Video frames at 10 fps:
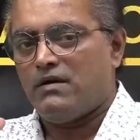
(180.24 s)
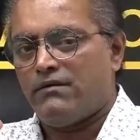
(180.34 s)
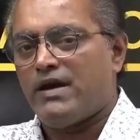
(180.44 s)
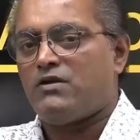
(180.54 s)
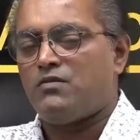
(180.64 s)

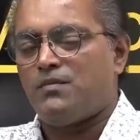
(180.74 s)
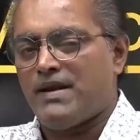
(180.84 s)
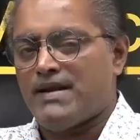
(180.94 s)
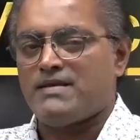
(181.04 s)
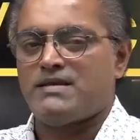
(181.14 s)
where to
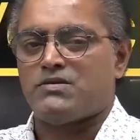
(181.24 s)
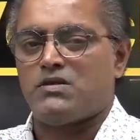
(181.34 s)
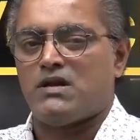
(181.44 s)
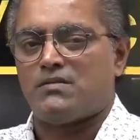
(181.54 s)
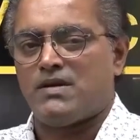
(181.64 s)
place the
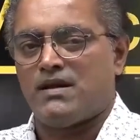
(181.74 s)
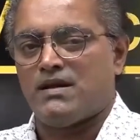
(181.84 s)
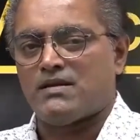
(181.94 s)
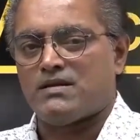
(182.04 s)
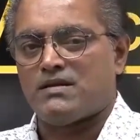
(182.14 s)
solar
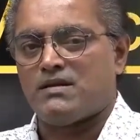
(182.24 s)
panels,